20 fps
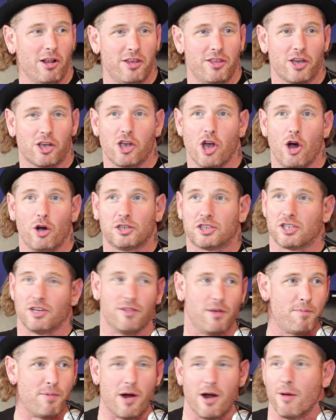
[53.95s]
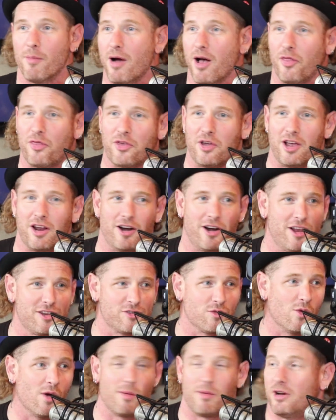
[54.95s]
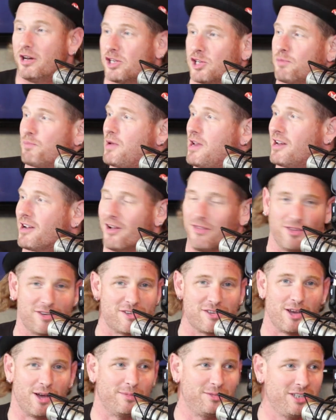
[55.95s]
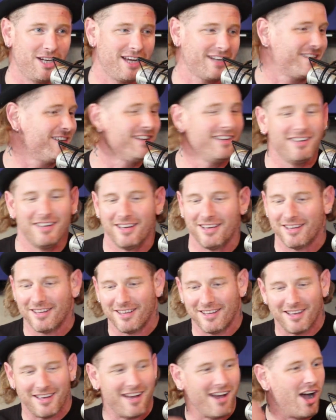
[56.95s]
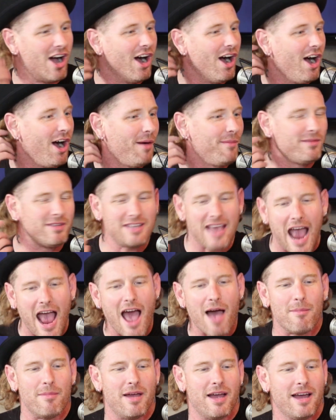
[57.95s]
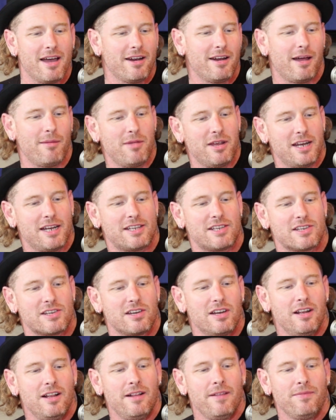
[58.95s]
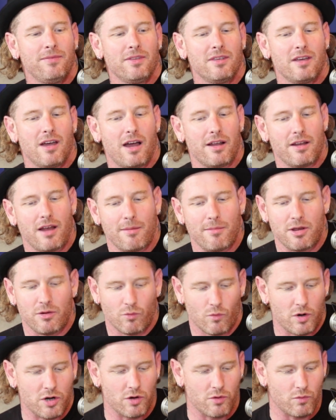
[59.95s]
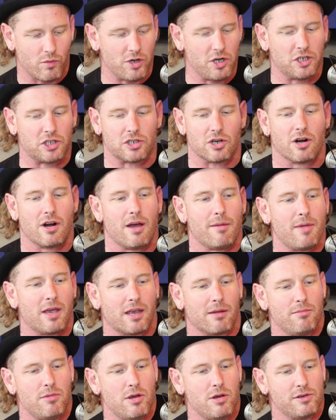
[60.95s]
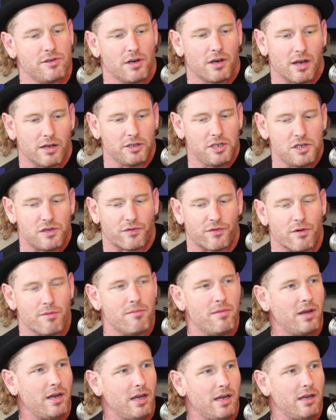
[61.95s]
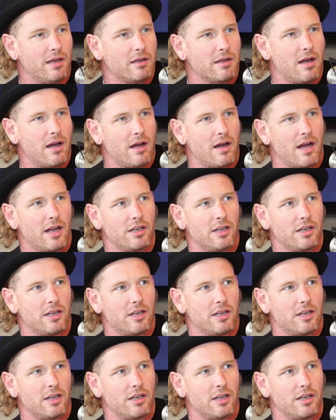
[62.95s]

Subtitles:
Apparently the ghost of the Paramount Theater doesn't want me to speak on the subject. Yeah, man. I mean, I mean, when you start out making music, at least for me,